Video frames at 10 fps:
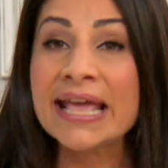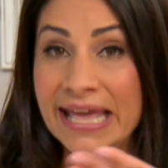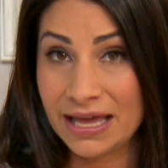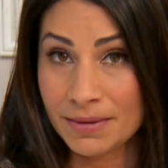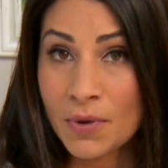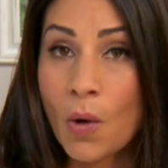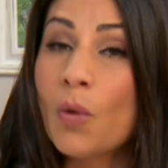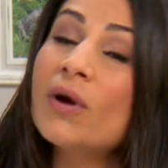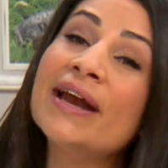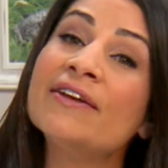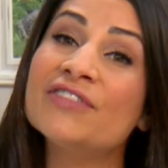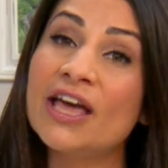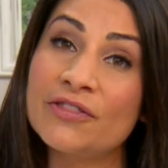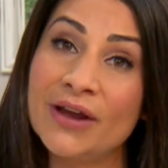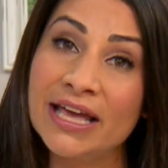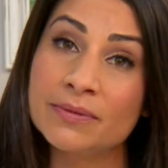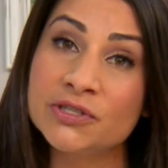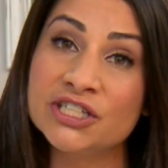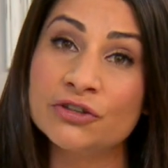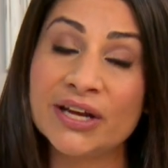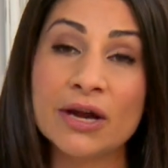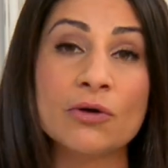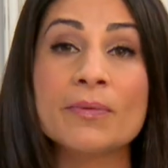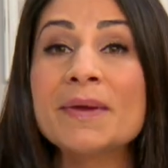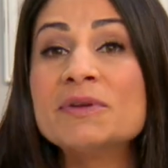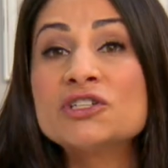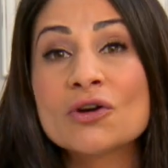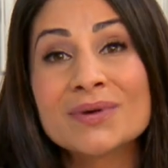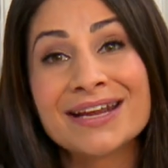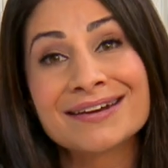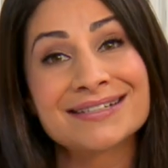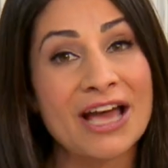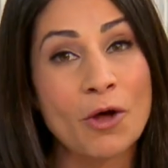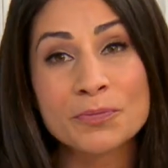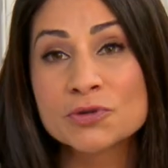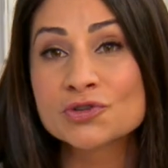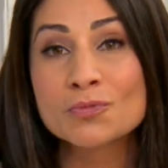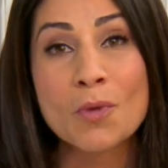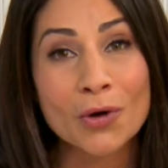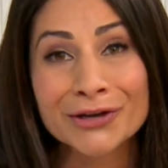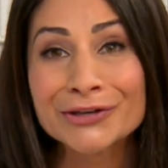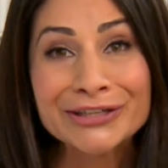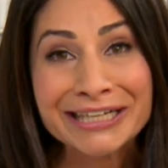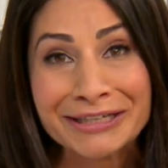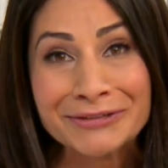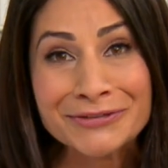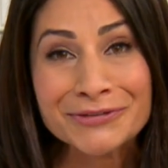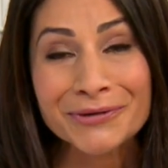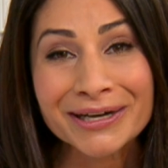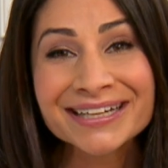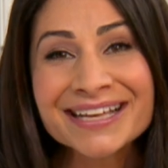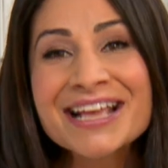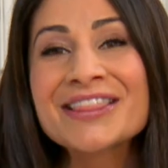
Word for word: him or any of the other animals in your care, or maybe donating to help you do more good in New York,